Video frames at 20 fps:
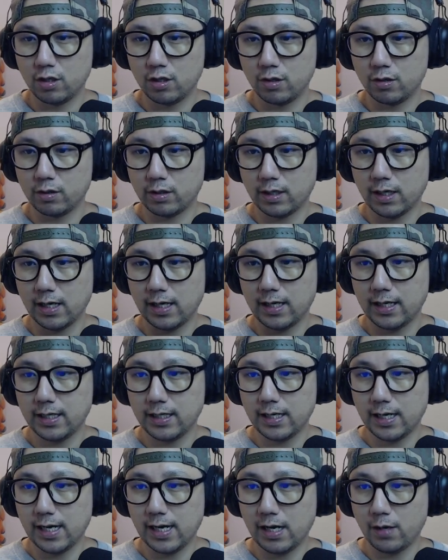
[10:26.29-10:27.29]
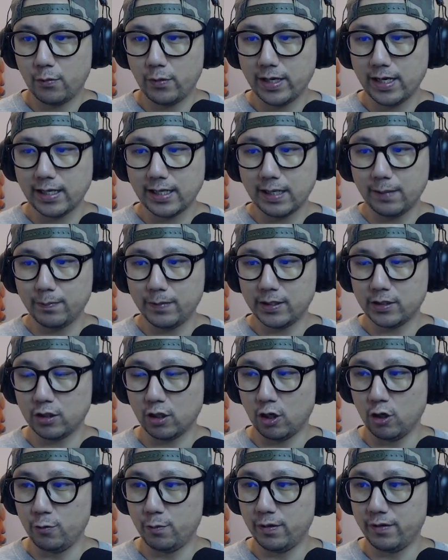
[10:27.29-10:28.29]
Okay, and we can keep this
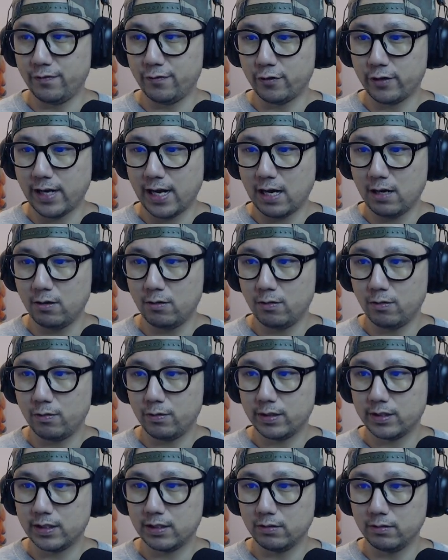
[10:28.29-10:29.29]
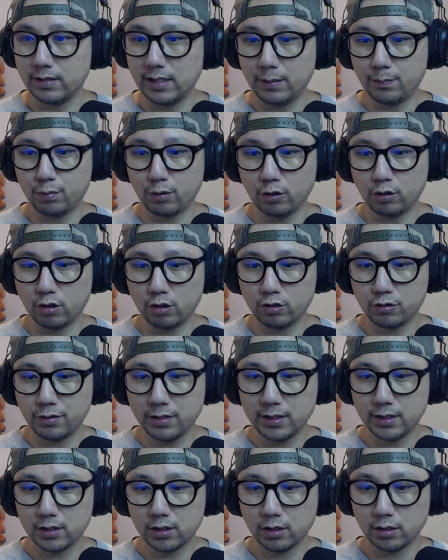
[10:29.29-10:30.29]
open for now. We still need
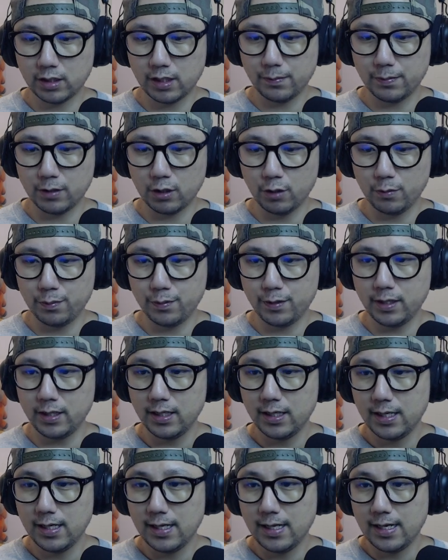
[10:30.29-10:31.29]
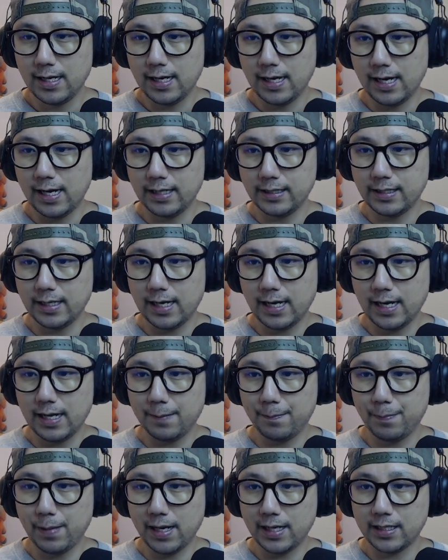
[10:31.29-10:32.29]
Protontricks, so keep it open. And
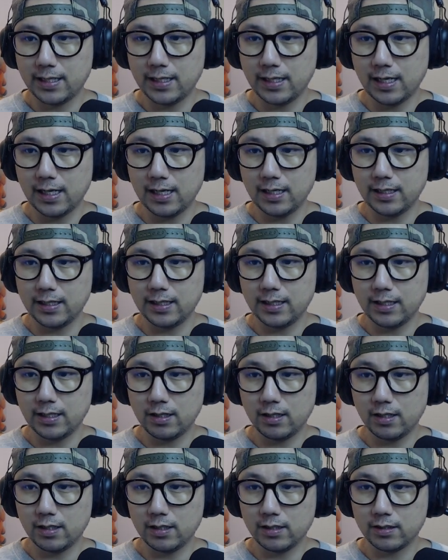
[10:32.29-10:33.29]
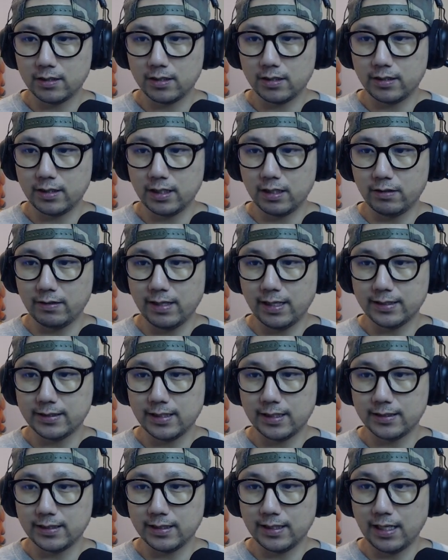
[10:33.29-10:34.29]
then back here, the
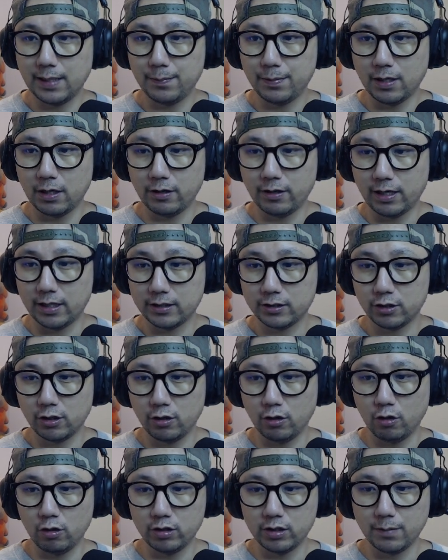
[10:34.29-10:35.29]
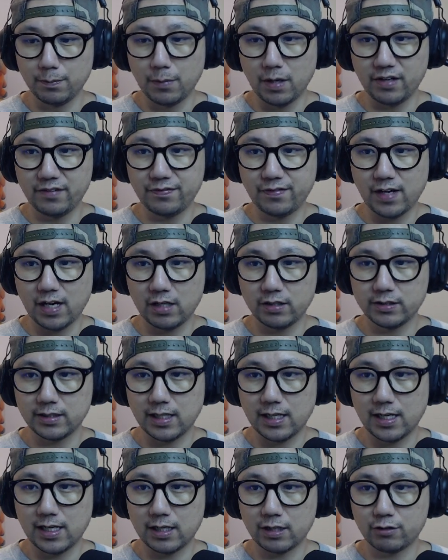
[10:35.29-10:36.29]
DLSS enabler. All right, so all the mod files
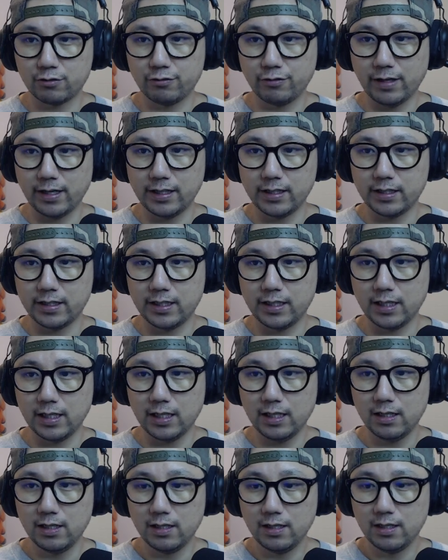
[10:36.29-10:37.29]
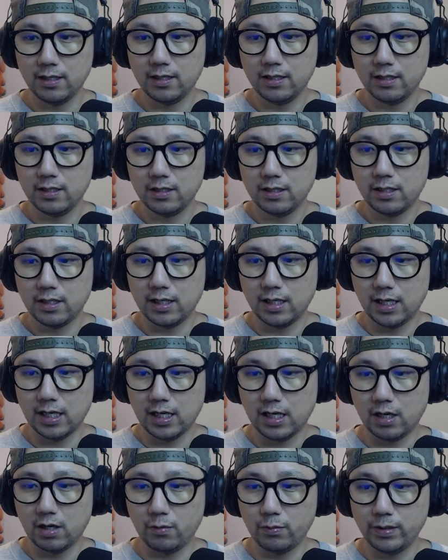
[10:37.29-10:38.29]
are created here.
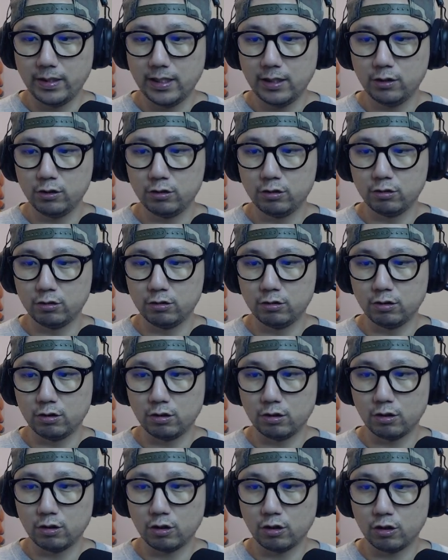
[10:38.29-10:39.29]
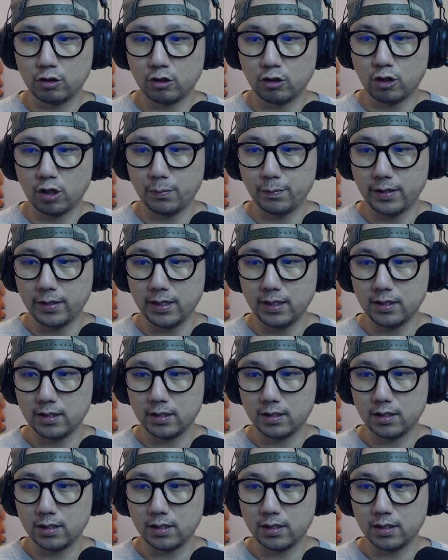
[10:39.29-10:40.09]
Uh, we need to copy it.